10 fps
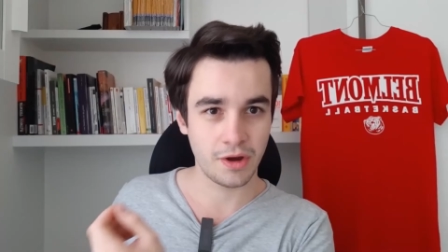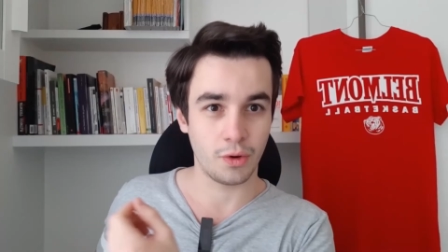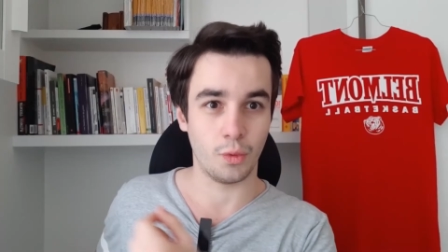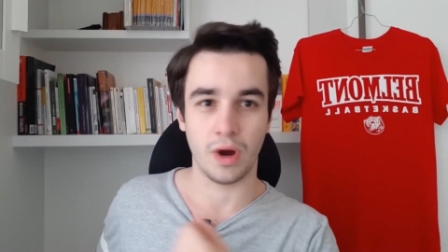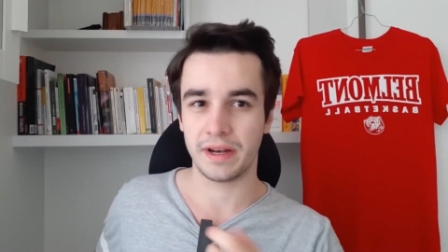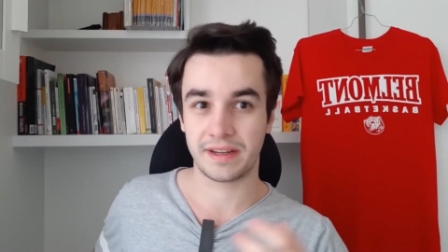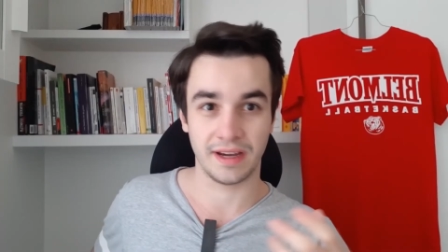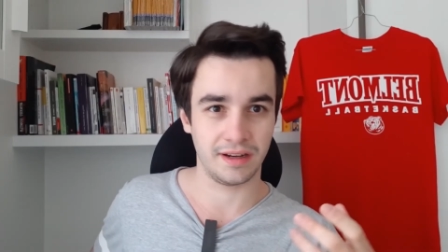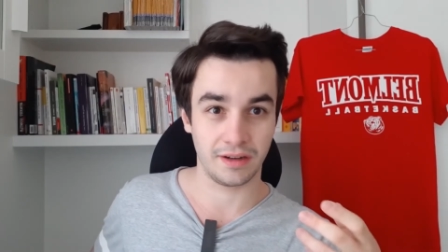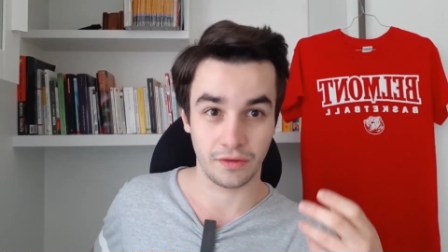What
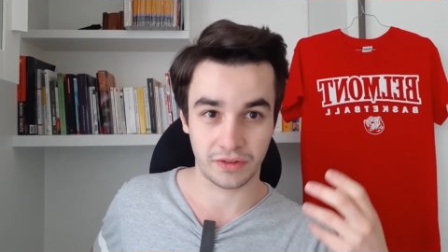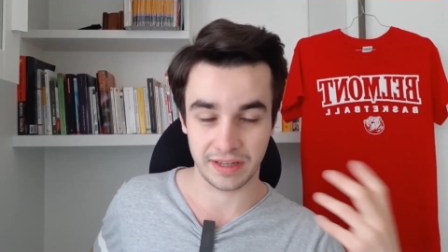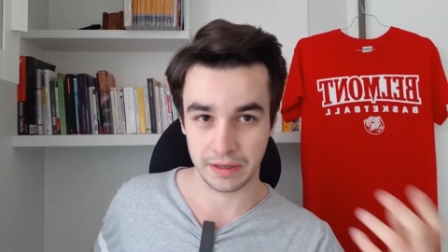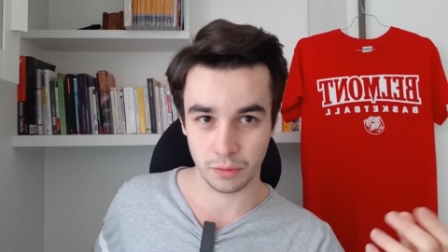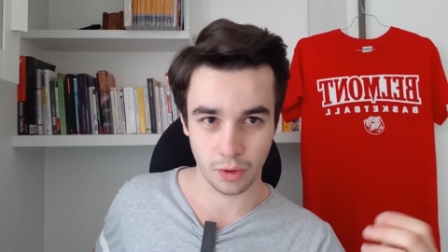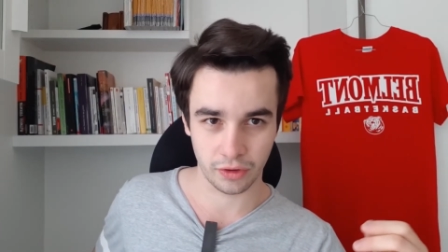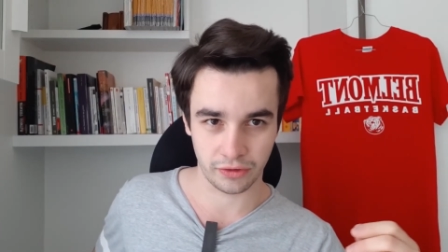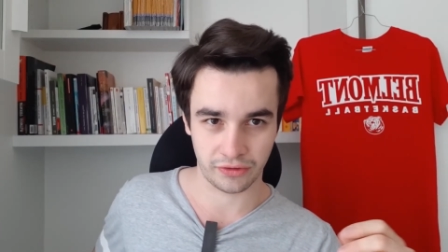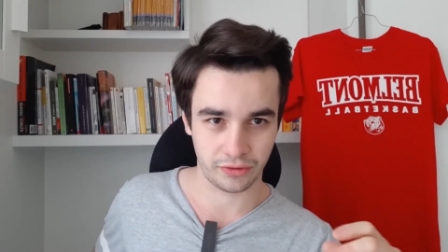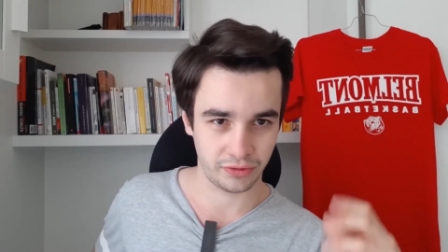kind of
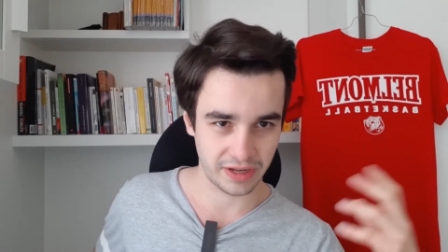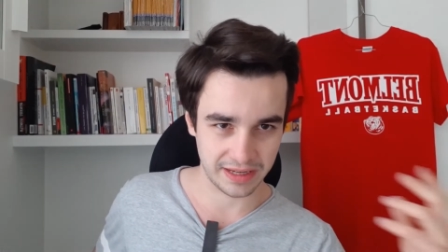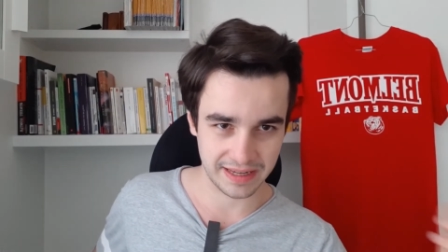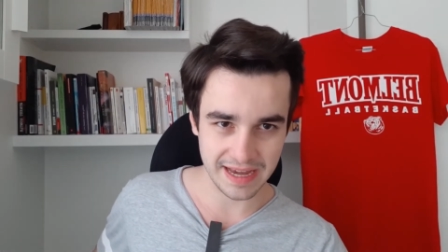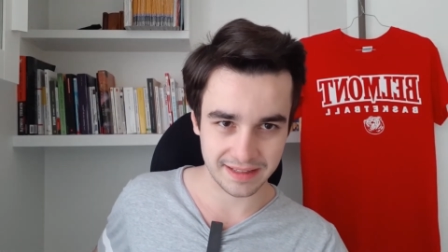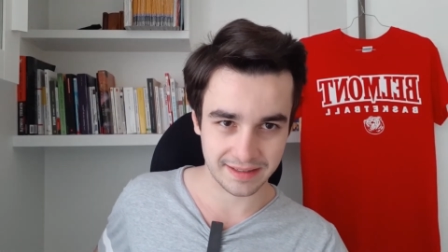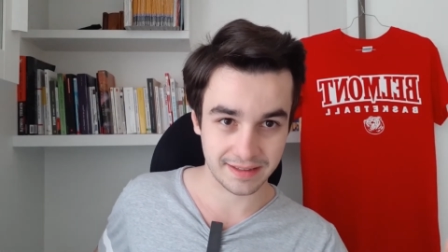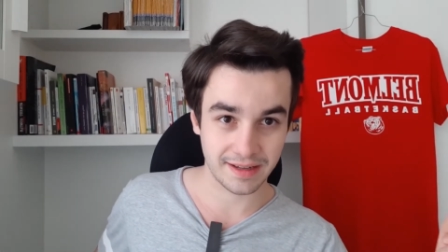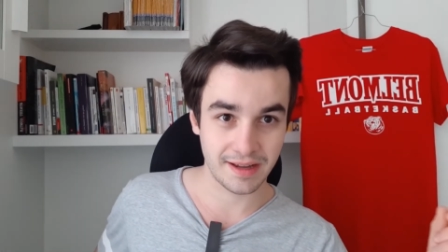keywords do they get?